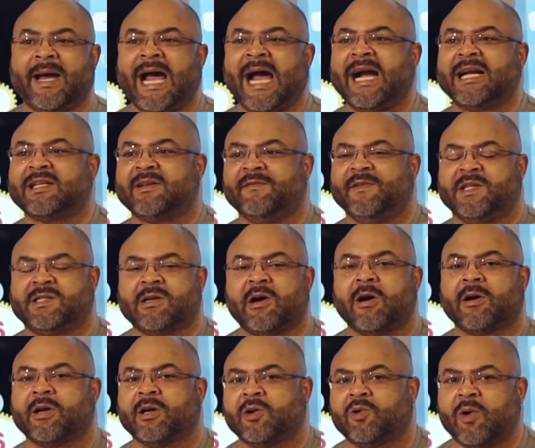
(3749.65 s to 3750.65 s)
actively
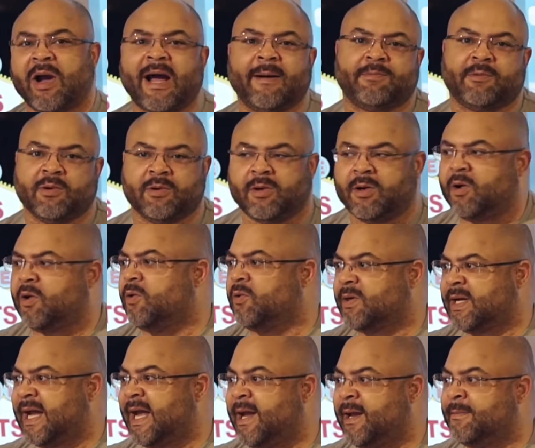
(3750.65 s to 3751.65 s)
talking crap through the whole
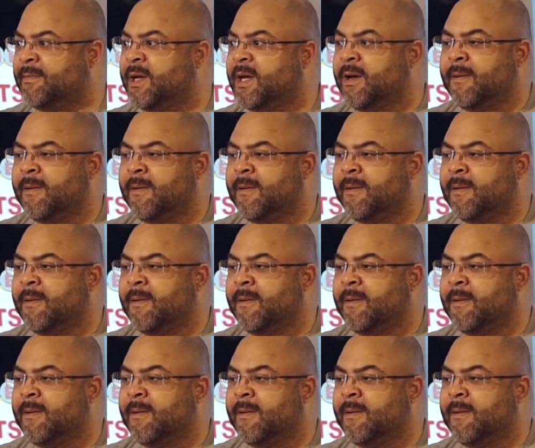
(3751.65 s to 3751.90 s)
game.